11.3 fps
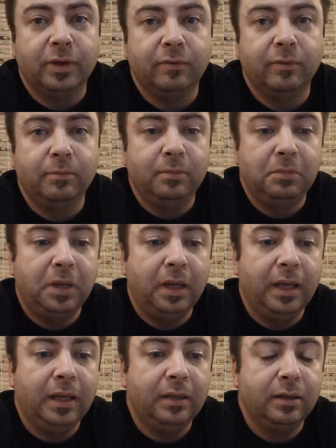of them.
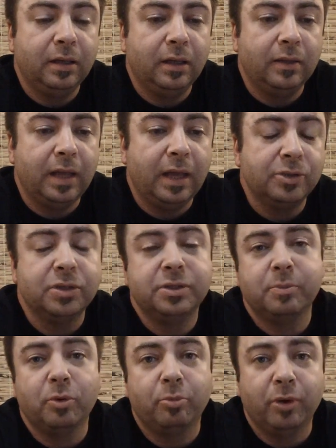And they actually
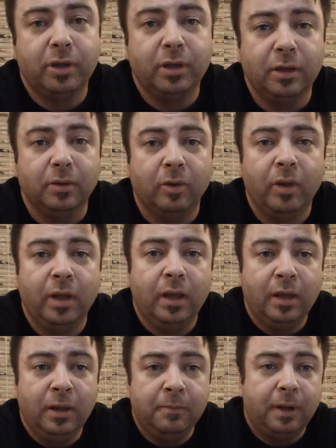smoke pretty good.
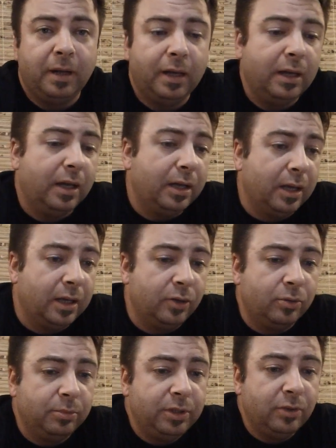I
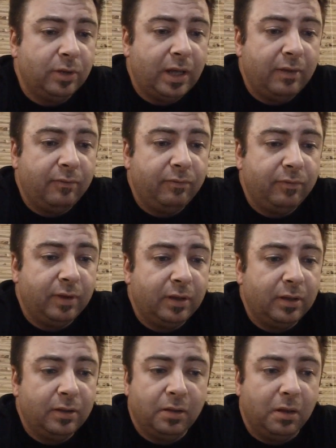normally don't have,
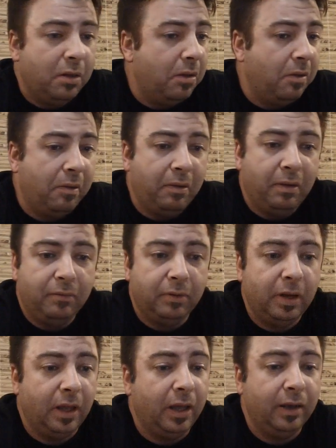I
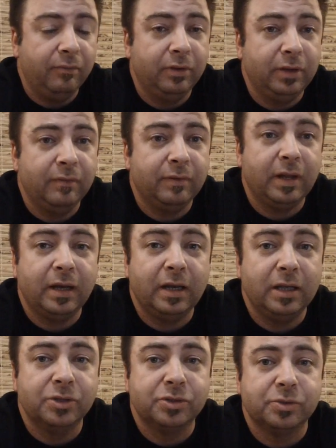really haven't had
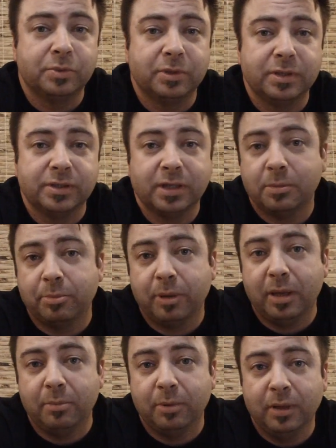any issues with this type of pipe.